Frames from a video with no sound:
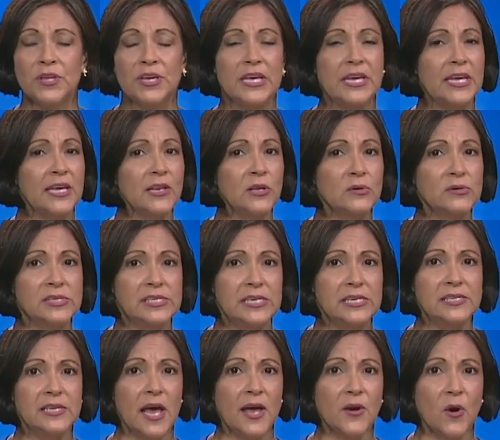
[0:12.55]
The Hilo
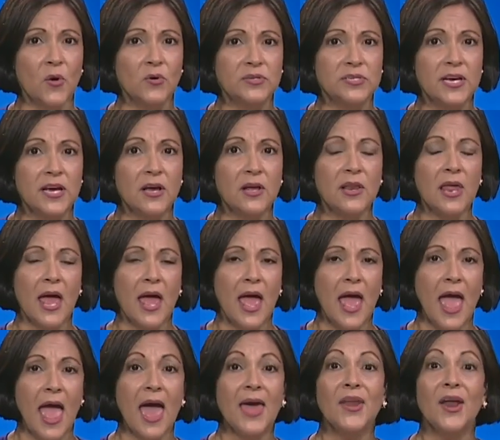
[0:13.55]
Seaside Hotel
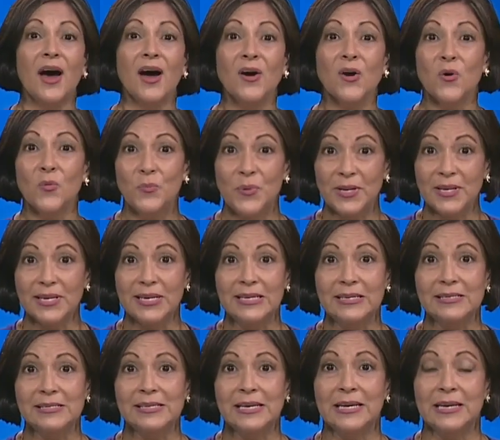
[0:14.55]
and Uncle Billy's